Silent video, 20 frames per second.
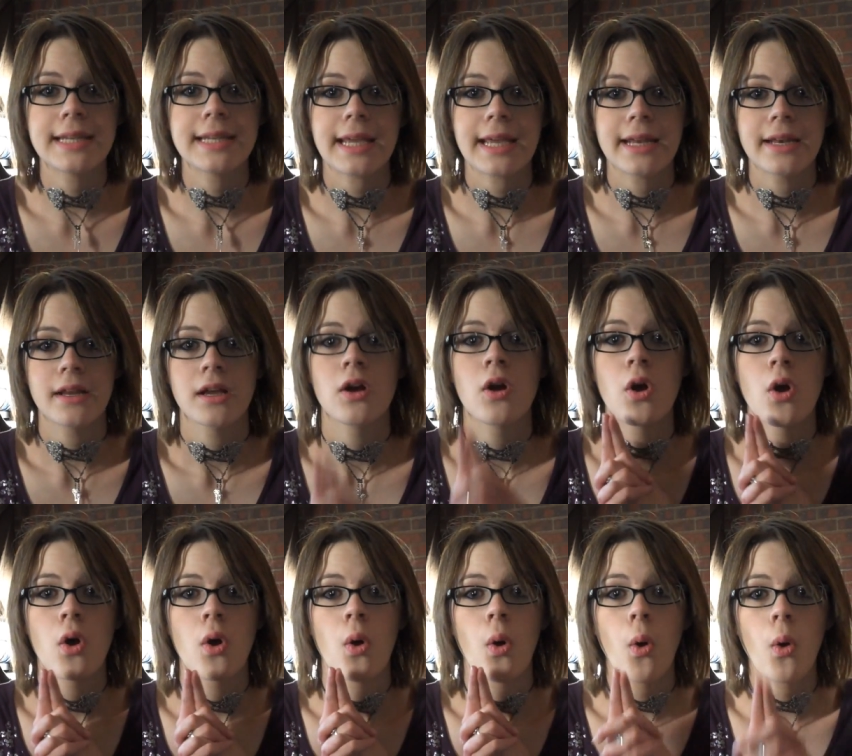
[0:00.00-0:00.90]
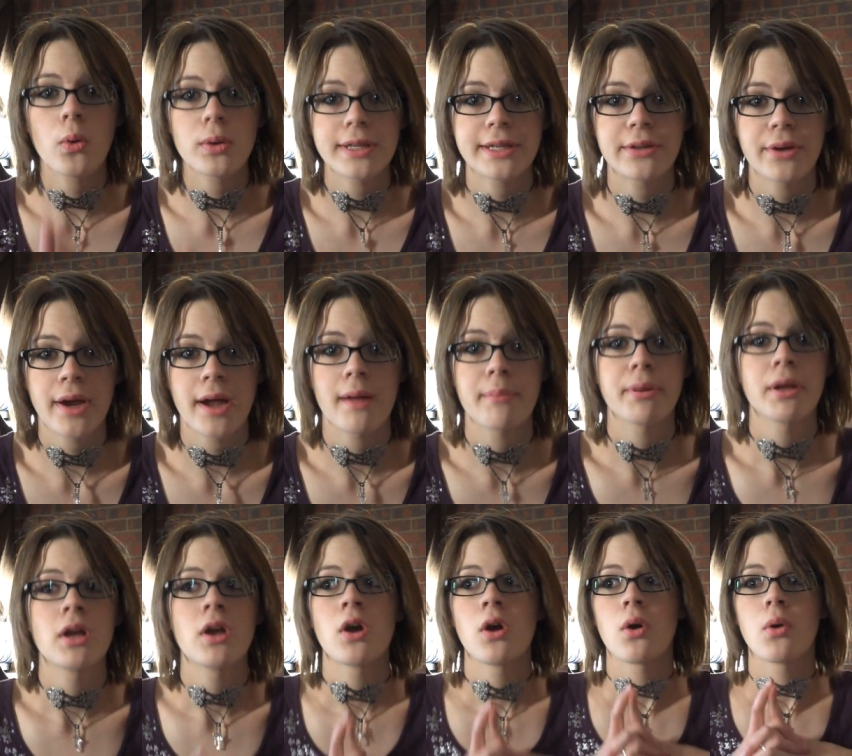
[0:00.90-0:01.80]
idiot. Holy crap.
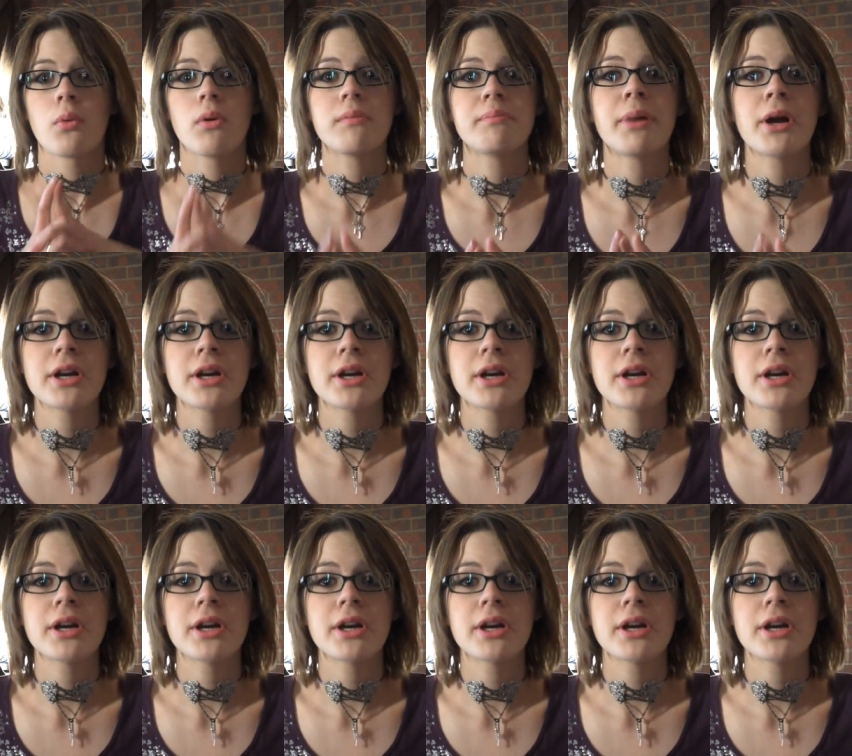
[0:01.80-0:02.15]
What